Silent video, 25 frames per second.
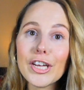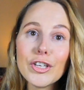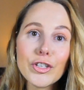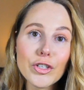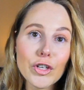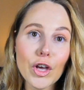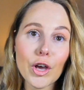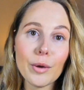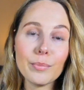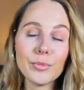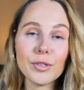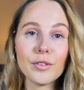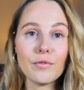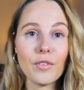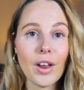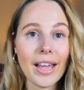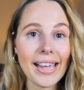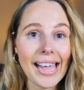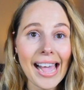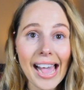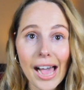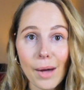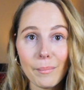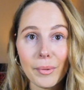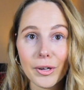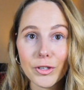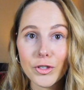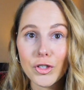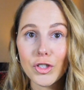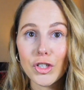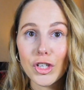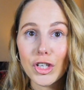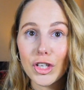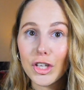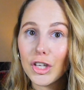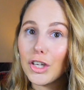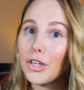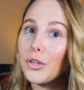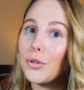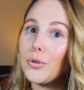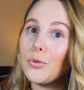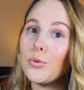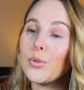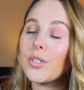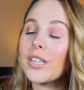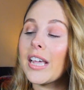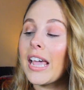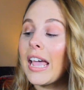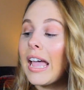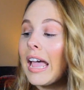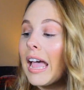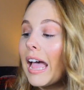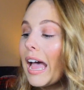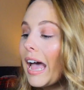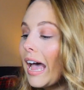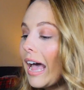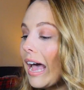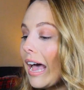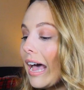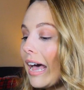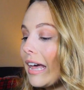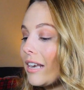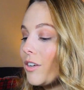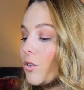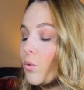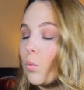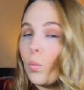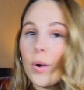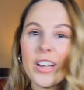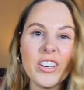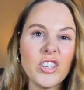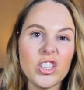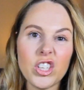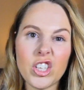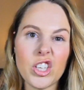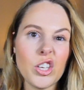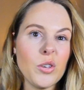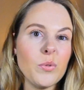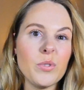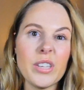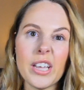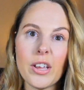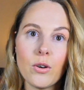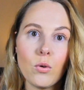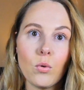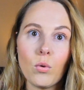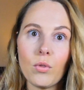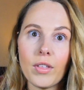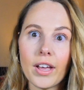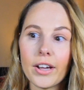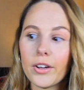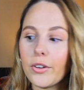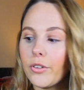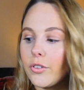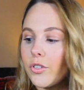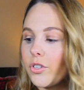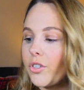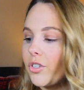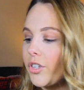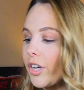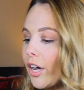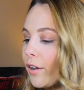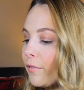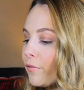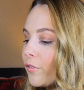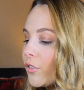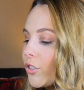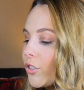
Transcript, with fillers: in terms of like how much to use and when to use it and all that good stuff.